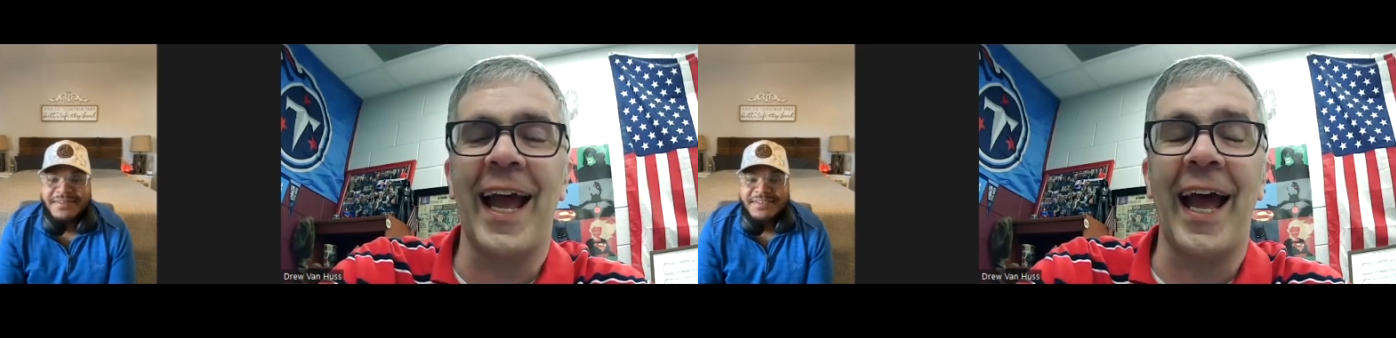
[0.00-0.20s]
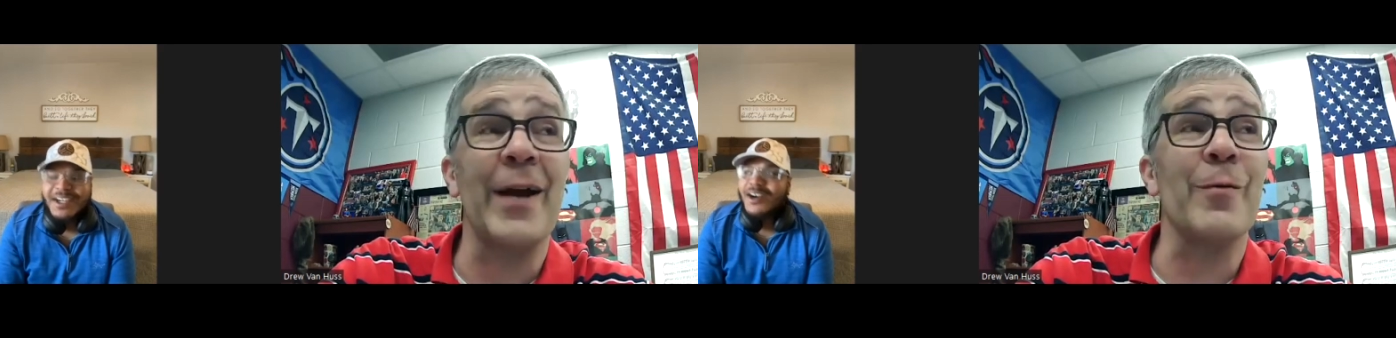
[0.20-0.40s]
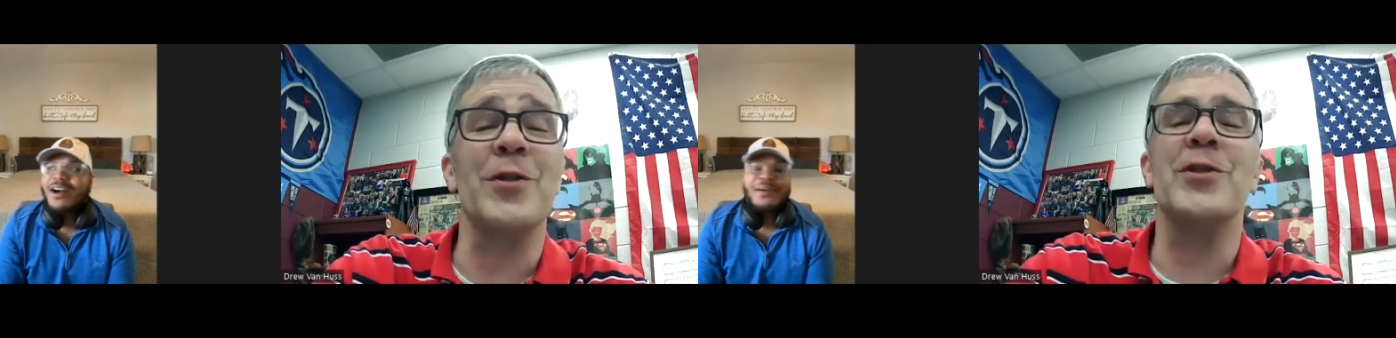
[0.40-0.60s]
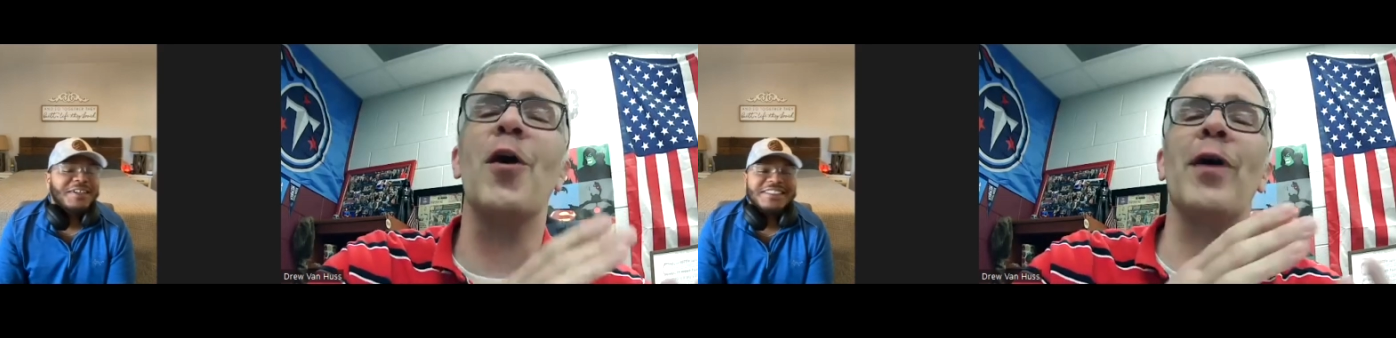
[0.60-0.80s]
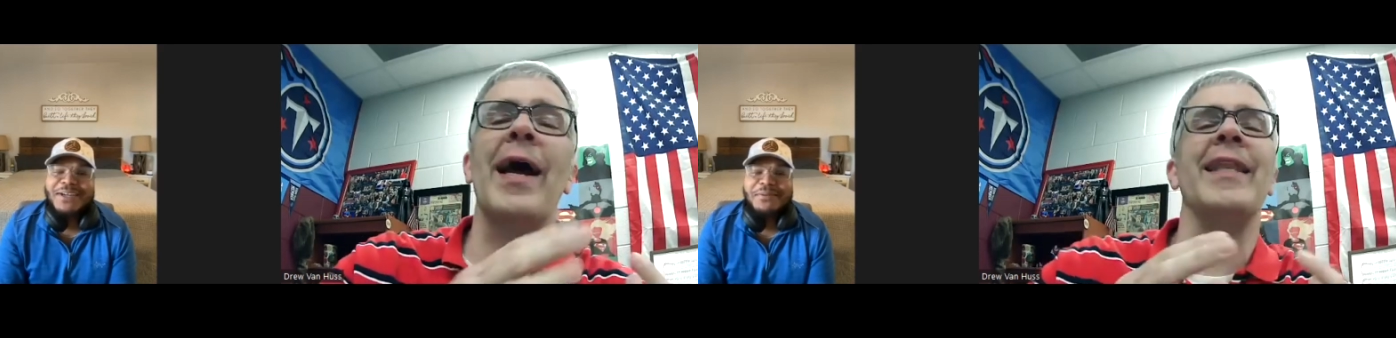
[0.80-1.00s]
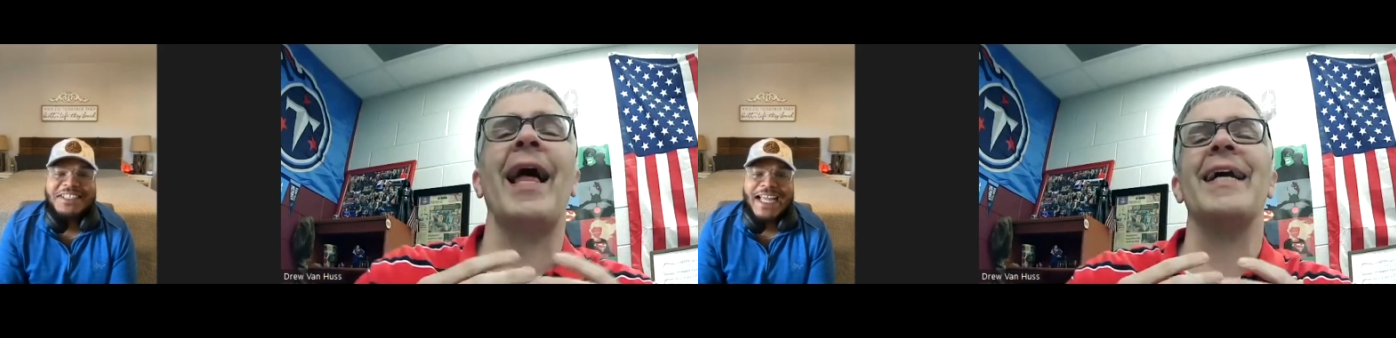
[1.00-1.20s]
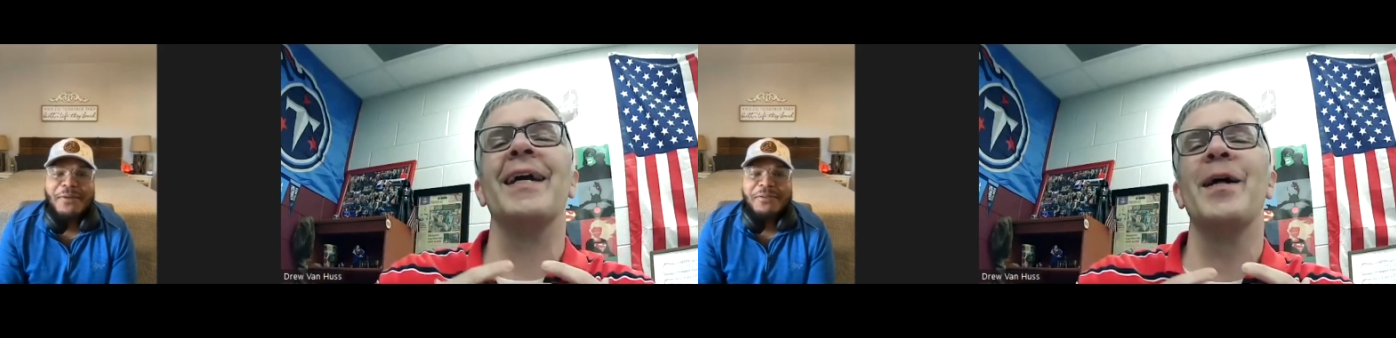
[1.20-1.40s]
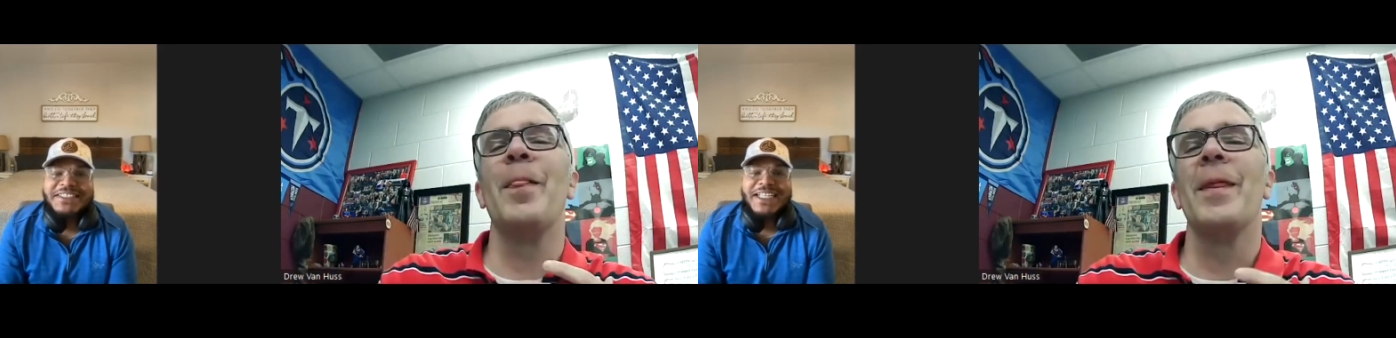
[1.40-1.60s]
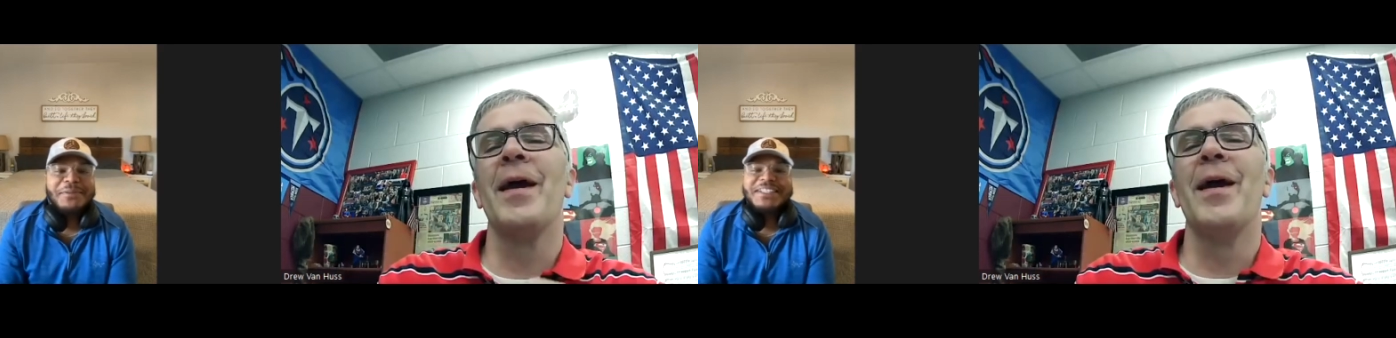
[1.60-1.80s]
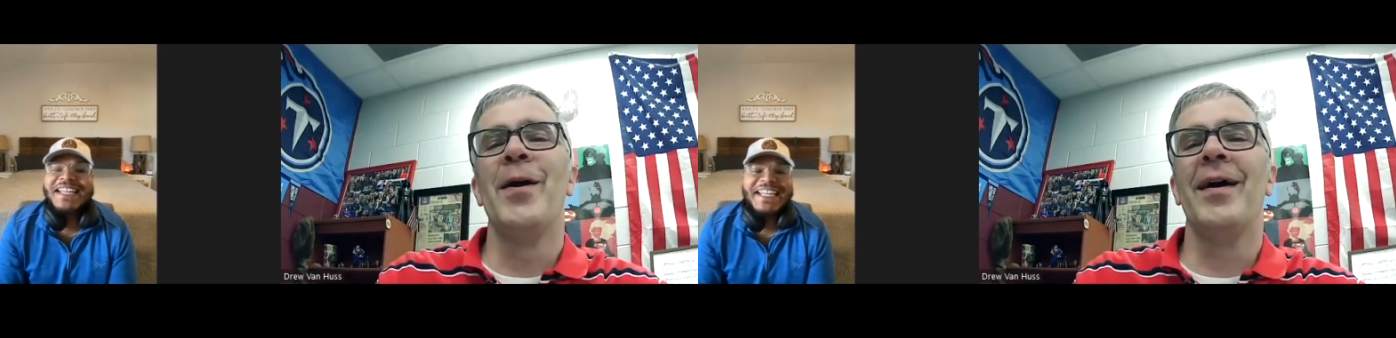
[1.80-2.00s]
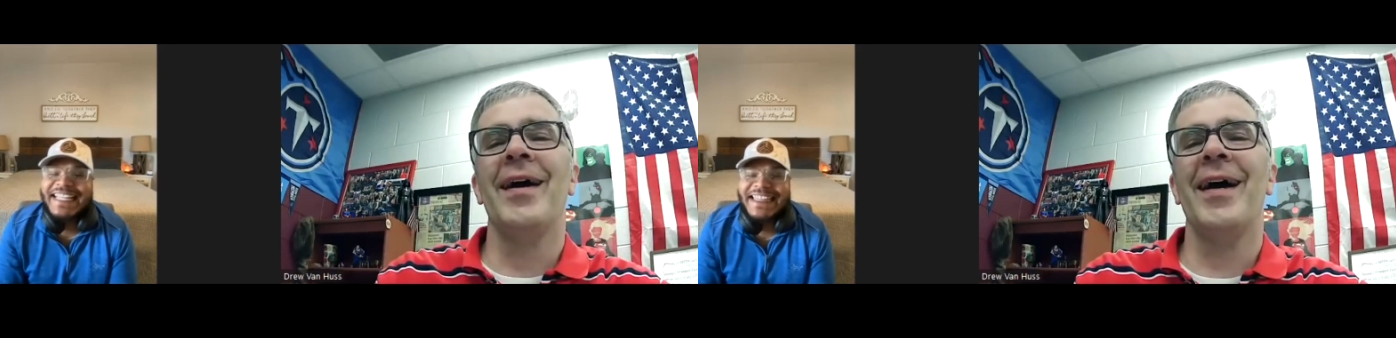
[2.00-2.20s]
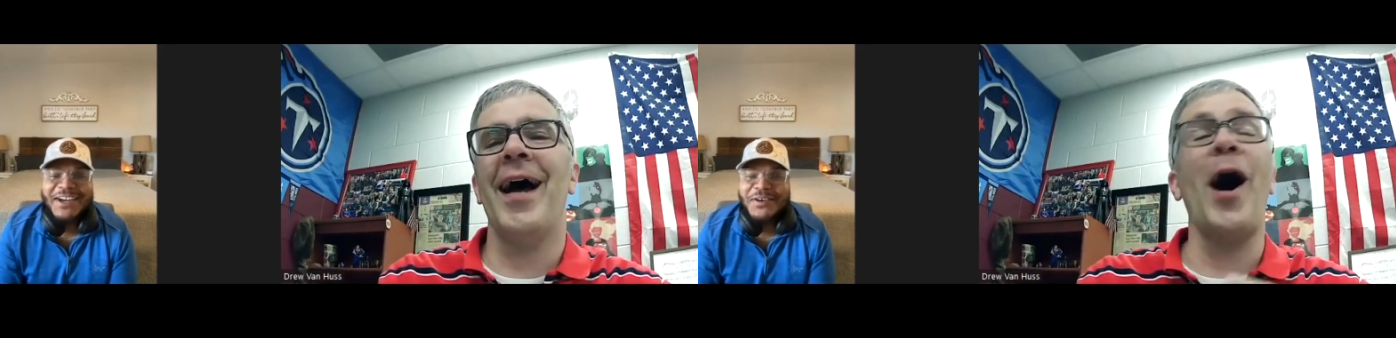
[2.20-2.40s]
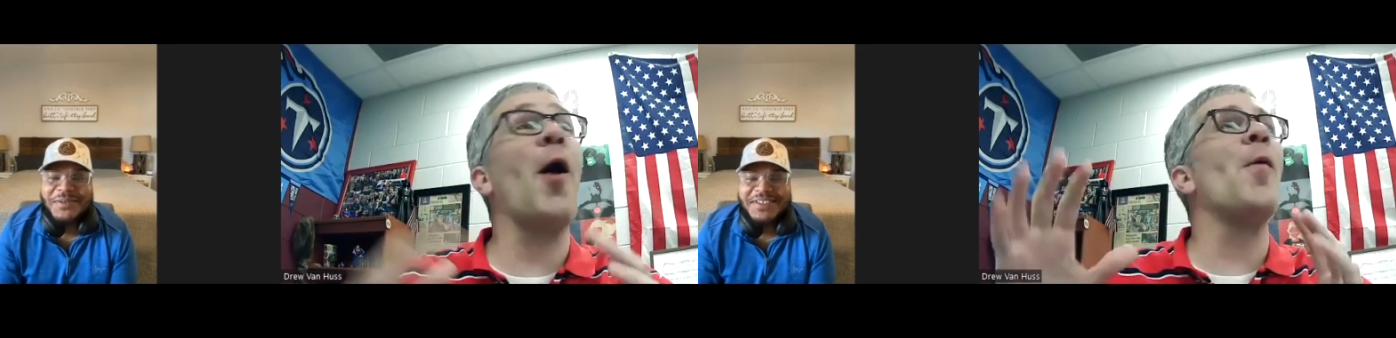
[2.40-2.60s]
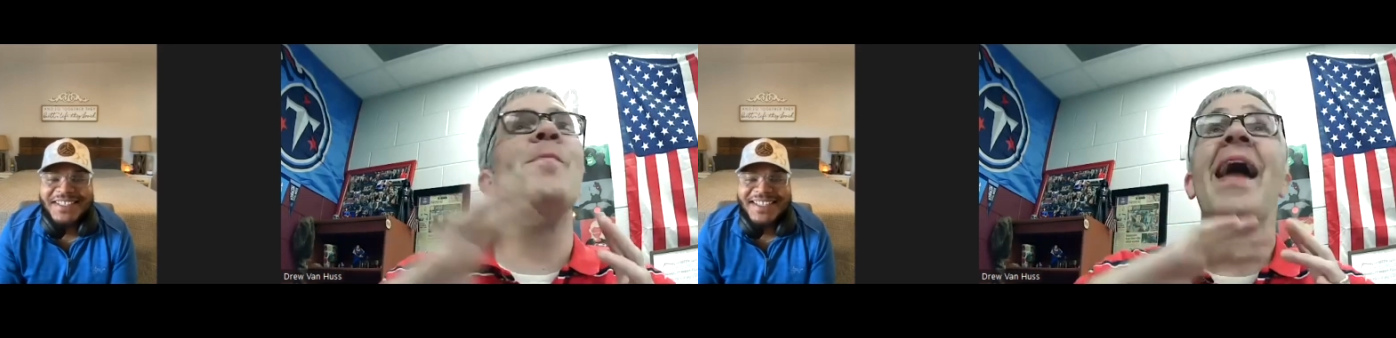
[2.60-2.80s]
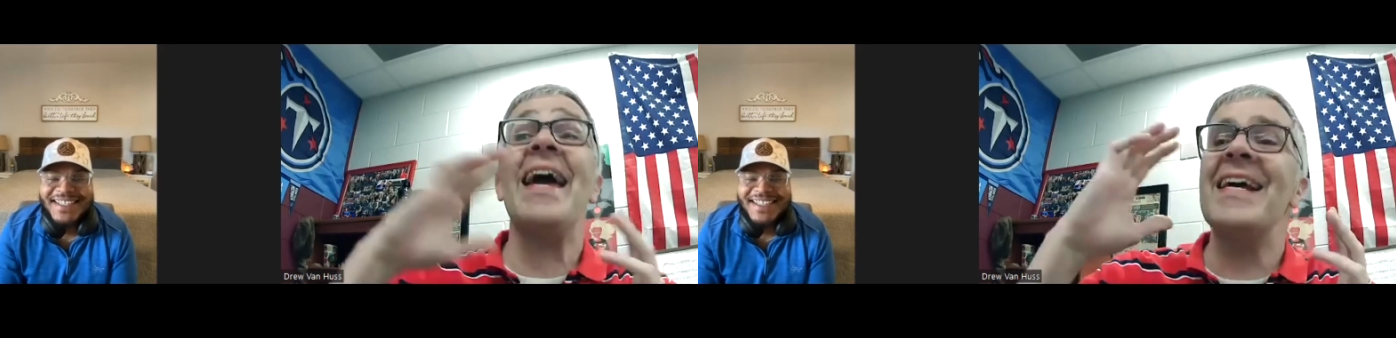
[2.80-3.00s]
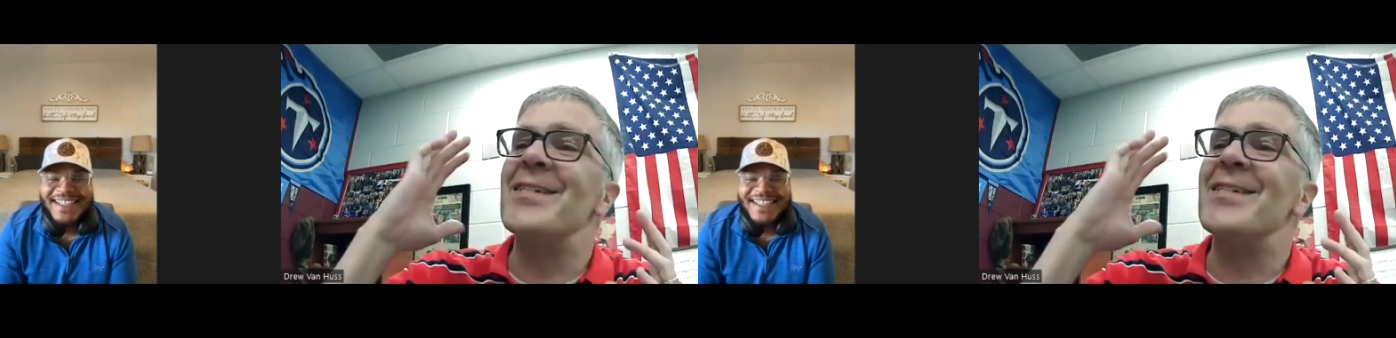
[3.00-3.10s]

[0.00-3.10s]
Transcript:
Speaker 1: And oh, I wish they would. Like, I wish they would delete those. Oh man,